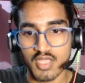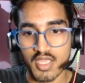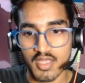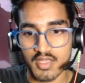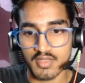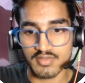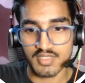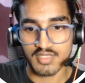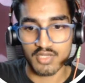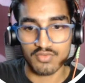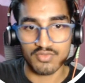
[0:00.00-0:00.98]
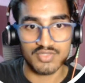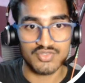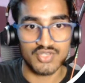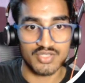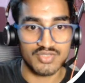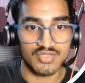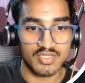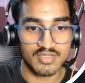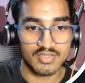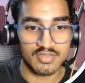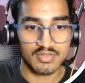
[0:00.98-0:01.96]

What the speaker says: and save the changes.